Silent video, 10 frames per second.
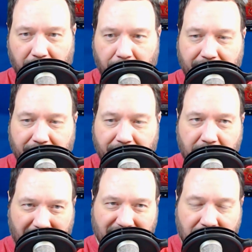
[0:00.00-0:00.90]
you have
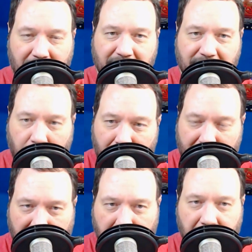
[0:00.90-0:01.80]
Smith and Sons
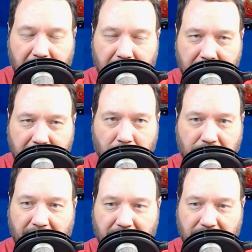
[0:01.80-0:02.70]
Plumbing, so
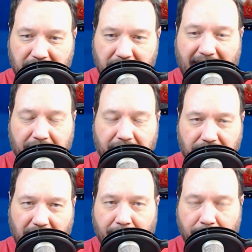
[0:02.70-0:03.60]
Smith just gave his
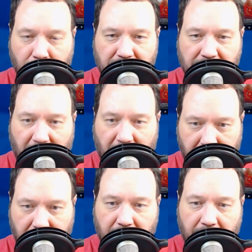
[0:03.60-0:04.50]
job to his son.
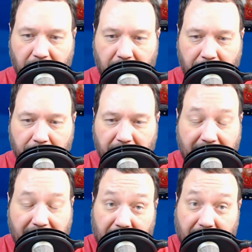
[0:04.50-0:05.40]

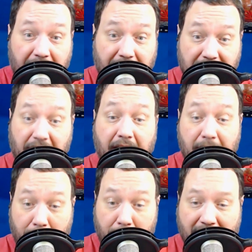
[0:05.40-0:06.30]
And again, that's not a
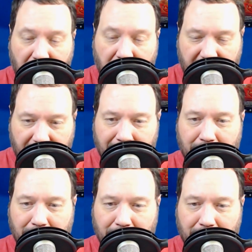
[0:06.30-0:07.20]
bad thing,
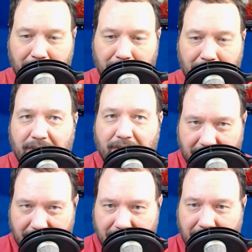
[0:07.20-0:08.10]
but it's not a
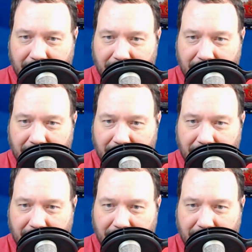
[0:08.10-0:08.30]
business.